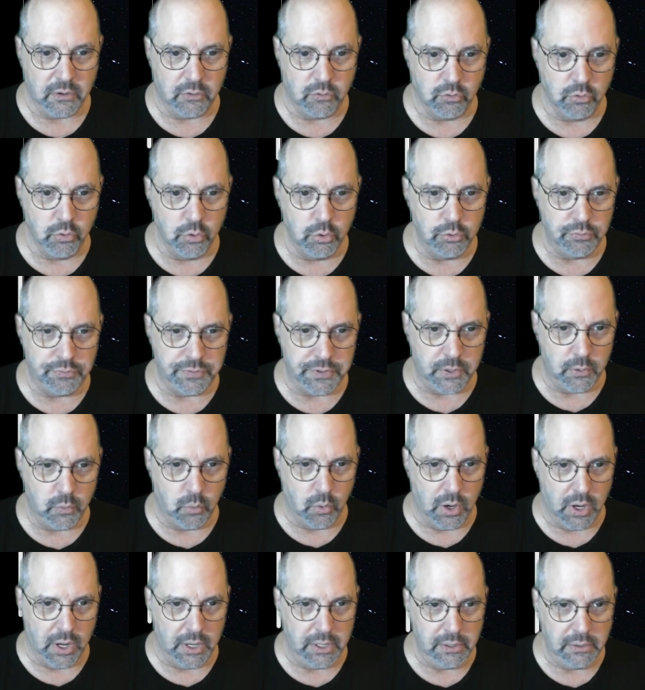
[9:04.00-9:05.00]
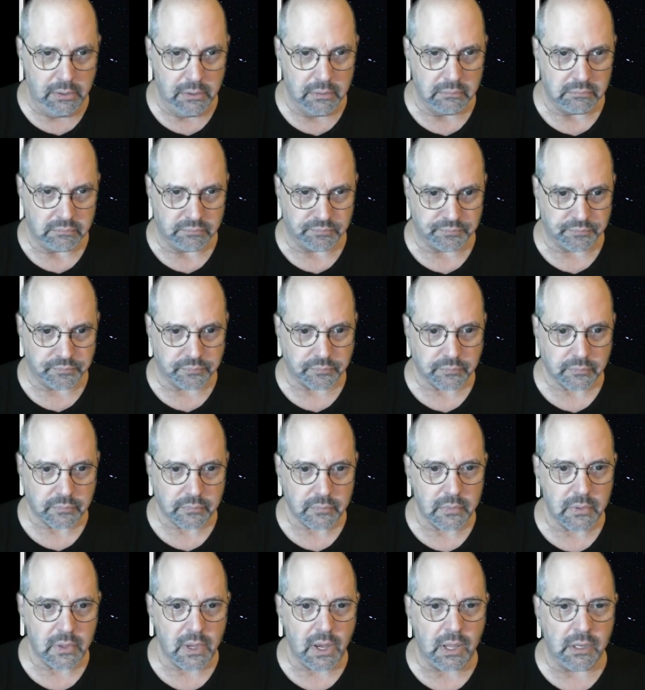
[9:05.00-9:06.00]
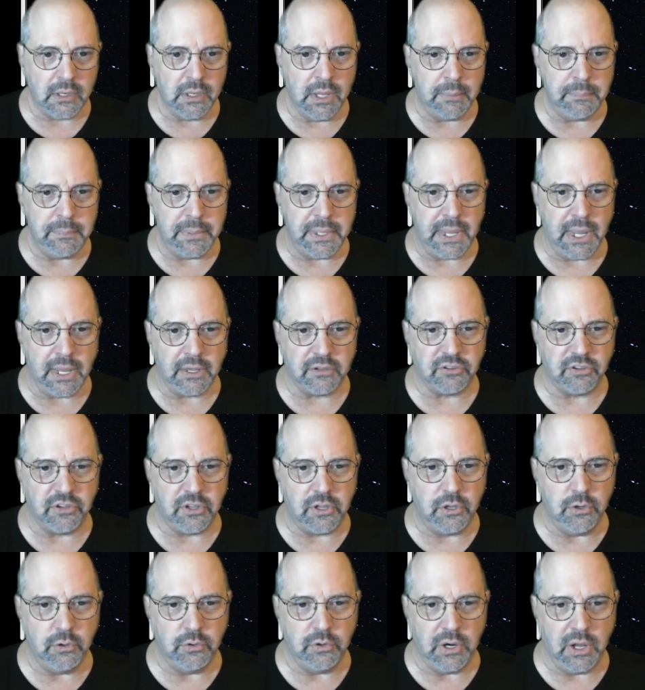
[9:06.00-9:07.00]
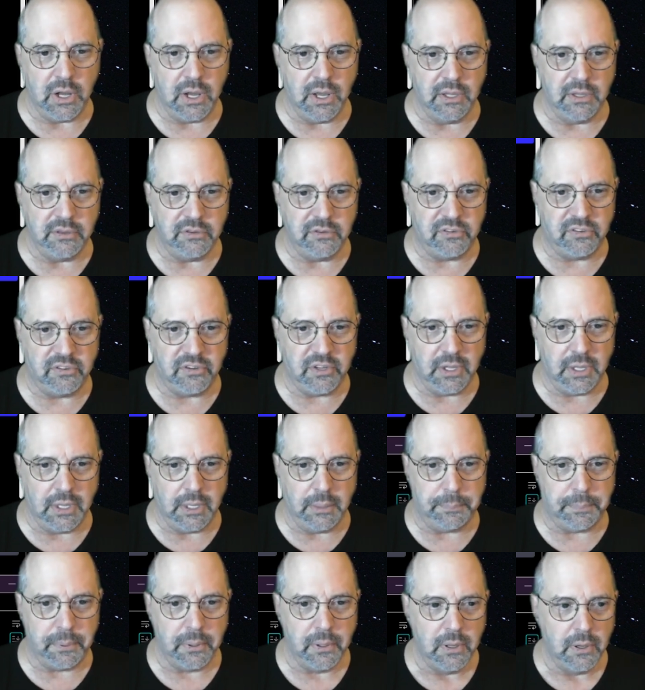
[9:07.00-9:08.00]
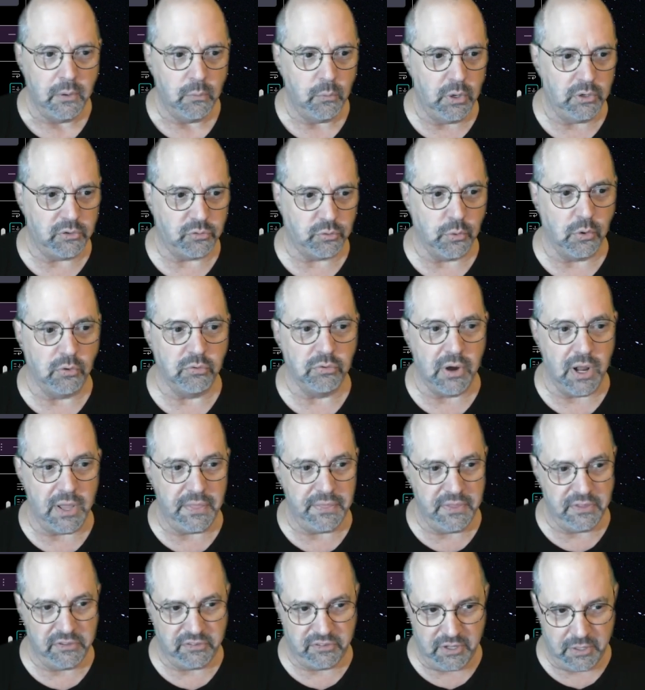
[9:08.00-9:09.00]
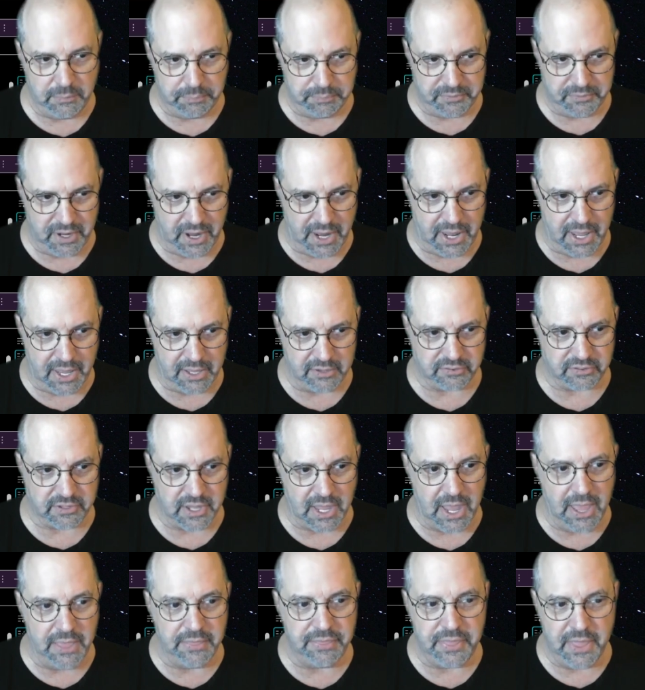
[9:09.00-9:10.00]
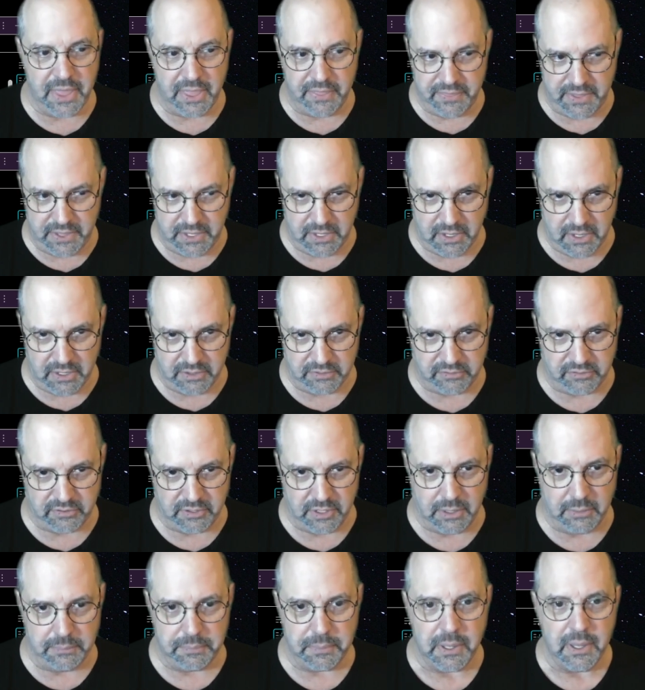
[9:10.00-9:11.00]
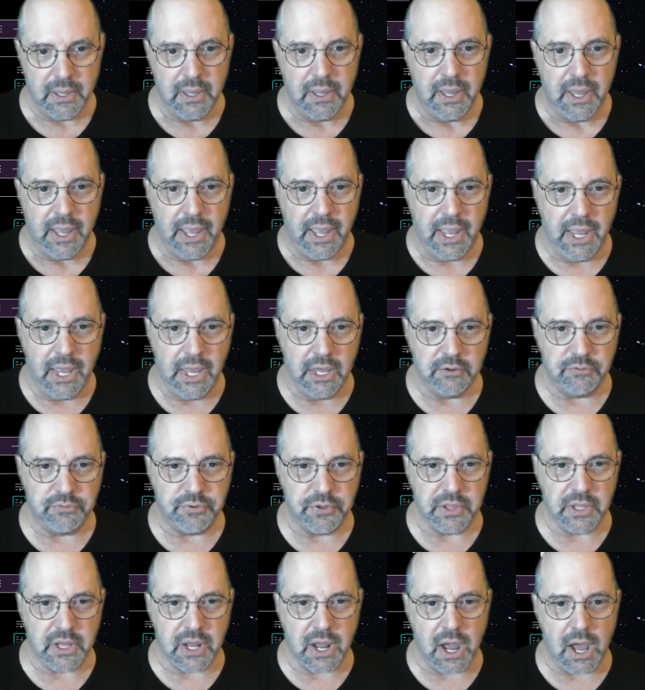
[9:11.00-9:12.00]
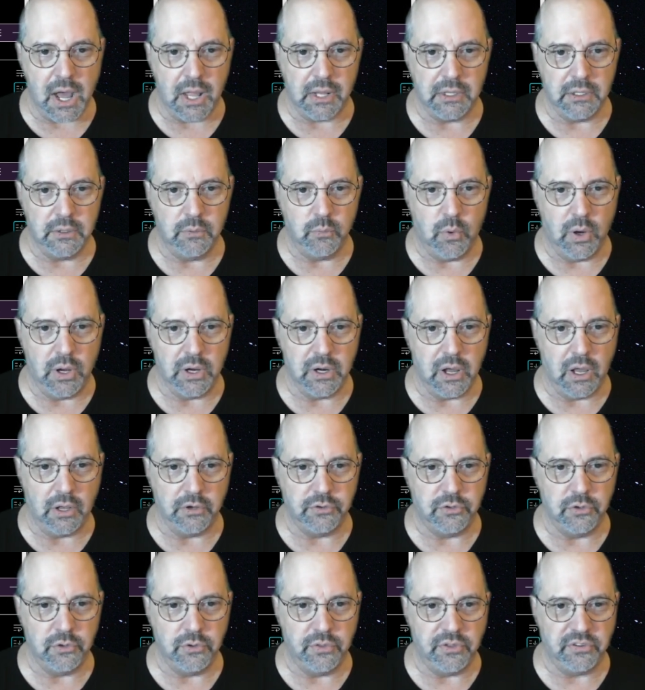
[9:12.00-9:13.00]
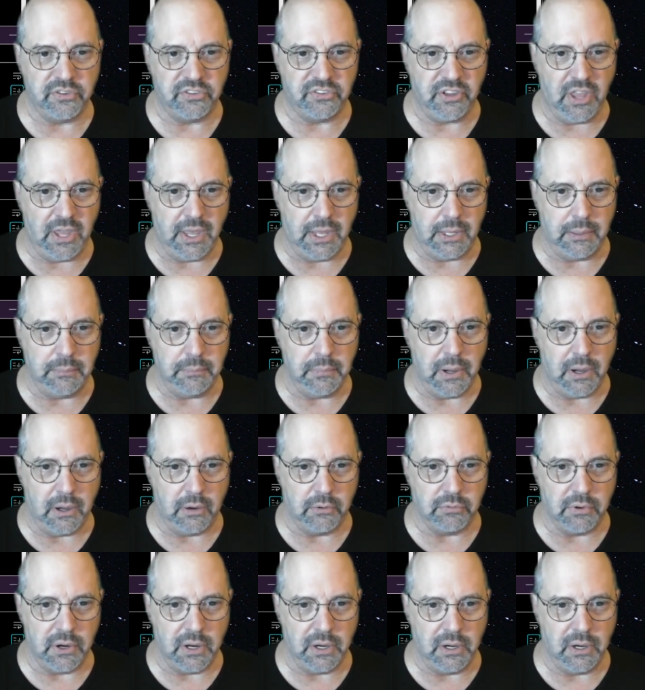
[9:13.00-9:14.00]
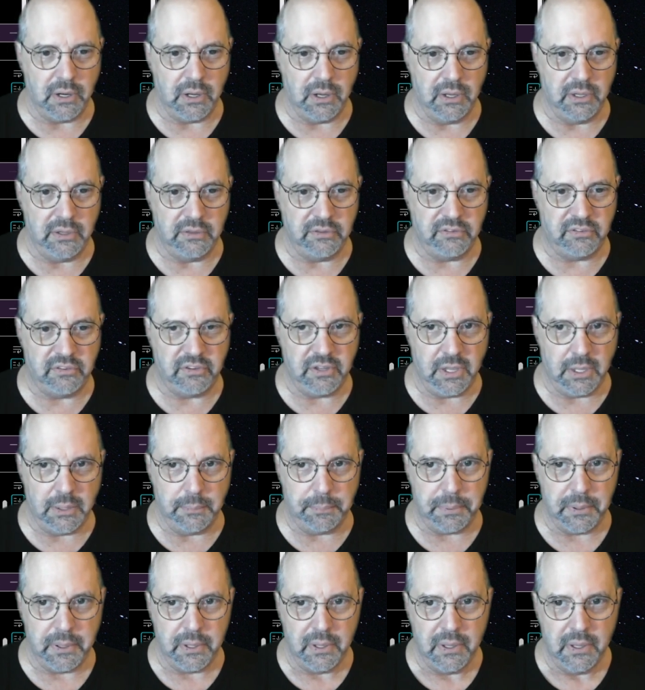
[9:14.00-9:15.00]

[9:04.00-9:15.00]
groovy one, let me execute unzip which will run the zip task and then the unzip. And for the Kotlin one, I'll do the same. I'll run unzip